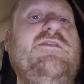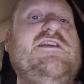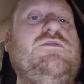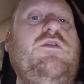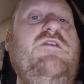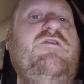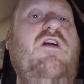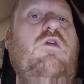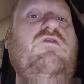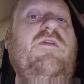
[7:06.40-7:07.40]
This would
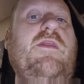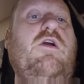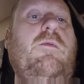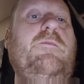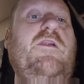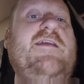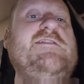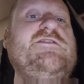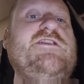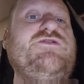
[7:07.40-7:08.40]
involve the
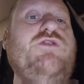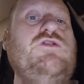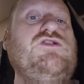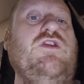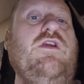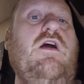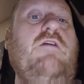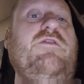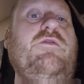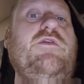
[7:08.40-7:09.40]
complete destruction
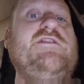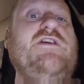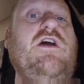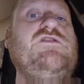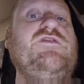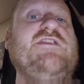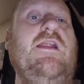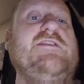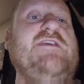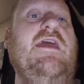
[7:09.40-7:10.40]
of the research
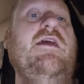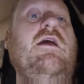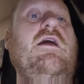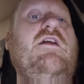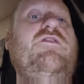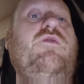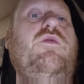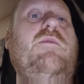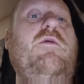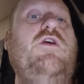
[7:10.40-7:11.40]
facility through
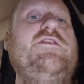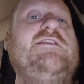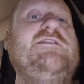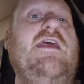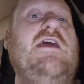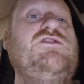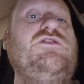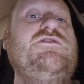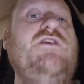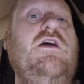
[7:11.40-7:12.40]
remote
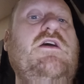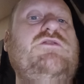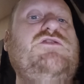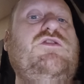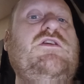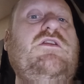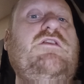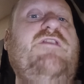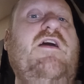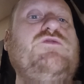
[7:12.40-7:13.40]
detonations, nuclear
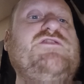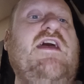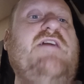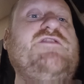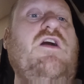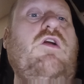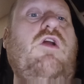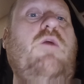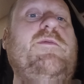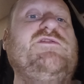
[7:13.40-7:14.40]
failsafes, or
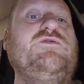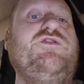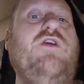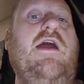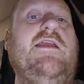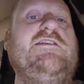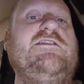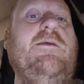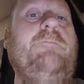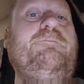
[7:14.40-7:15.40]
orbital strikes.